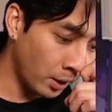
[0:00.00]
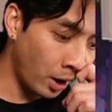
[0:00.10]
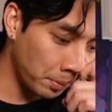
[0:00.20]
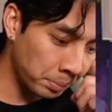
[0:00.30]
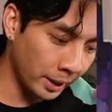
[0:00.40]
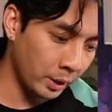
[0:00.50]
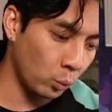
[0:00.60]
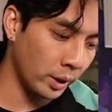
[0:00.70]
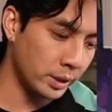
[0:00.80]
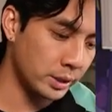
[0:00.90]
On play,
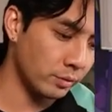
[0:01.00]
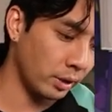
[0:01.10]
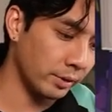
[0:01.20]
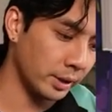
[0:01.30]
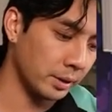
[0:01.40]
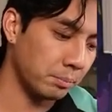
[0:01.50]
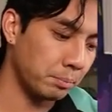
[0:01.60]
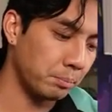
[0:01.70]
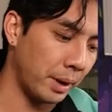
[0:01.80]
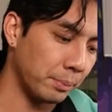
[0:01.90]
when Digivolving,
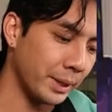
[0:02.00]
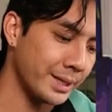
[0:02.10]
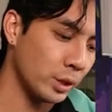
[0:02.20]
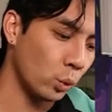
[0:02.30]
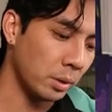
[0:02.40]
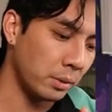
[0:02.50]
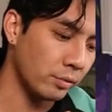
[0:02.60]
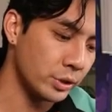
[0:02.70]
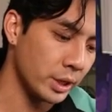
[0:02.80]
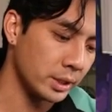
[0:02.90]
by placing 1
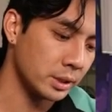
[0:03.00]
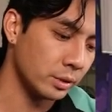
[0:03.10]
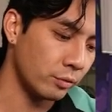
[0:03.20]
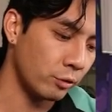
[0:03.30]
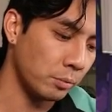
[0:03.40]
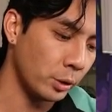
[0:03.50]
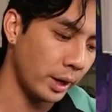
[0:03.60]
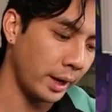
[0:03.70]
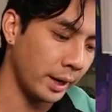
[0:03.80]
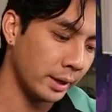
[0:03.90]
Marvin Jackson from your
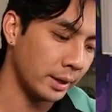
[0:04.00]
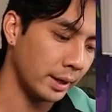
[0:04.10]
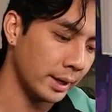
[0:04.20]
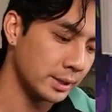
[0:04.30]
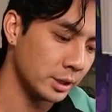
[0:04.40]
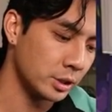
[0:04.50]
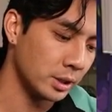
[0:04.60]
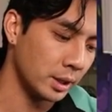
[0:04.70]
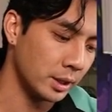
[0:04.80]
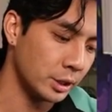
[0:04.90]
hand as this
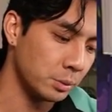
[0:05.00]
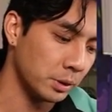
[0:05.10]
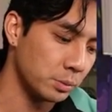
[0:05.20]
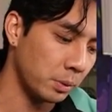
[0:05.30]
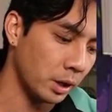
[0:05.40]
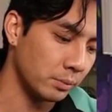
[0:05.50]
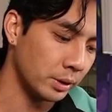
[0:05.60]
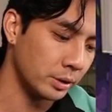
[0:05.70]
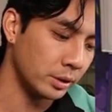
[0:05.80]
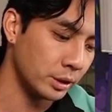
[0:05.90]
Digimon's bottom
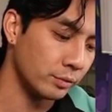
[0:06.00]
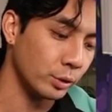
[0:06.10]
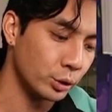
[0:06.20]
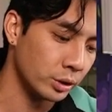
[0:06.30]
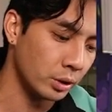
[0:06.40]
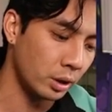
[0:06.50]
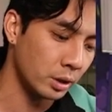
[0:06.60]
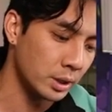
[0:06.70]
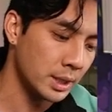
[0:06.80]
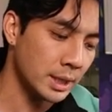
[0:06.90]
Digivolution
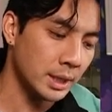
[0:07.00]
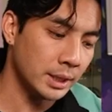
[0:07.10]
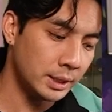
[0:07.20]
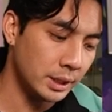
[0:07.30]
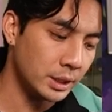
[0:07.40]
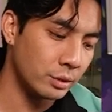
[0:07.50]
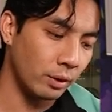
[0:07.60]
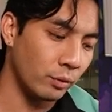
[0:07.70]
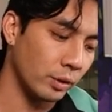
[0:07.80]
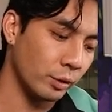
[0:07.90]
card,
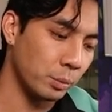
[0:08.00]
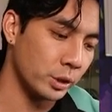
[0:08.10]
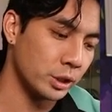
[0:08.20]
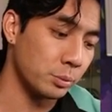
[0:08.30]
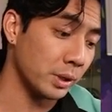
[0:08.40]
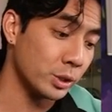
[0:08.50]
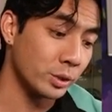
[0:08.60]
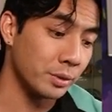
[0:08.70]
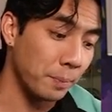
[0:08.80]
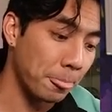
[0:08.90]
de-Digivolve one of your opponent's Digimon. So
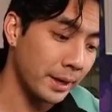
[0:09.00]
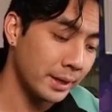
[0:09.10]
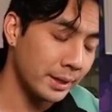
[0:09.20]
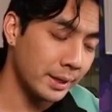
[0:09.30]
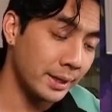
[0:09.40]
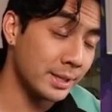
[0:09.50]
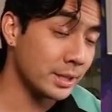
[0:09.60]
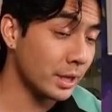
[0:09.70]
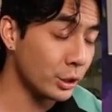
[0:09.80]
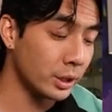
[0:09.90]
it's
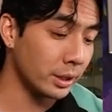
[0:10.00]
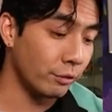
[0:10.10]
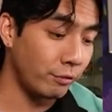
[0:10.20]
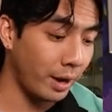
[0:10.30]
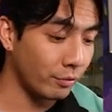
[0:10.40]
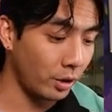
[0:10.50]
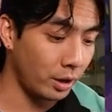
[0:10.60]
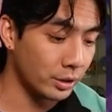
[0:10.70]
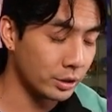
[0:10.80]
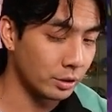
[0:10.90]
essentially a 5
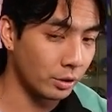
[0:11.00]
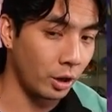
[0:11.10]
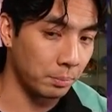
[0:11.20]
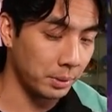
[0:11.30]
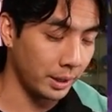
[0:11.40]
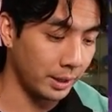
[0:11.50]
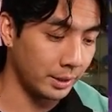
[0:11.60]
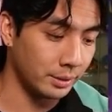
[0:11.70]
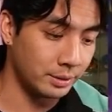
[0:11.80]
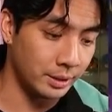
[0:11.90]
cost on
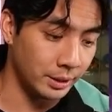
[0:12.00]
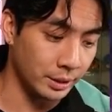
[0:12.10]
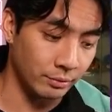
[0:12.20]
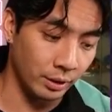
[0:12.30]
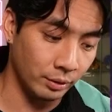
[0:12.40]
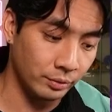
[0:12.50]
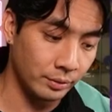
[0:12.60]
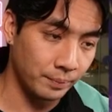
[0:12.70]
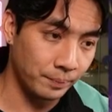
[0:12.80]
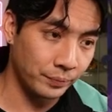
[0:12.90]
play de-Digivolve,
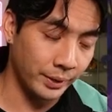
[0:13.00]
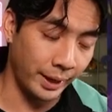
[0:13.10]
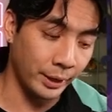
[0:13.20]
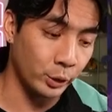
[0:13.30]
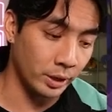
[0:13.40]
and you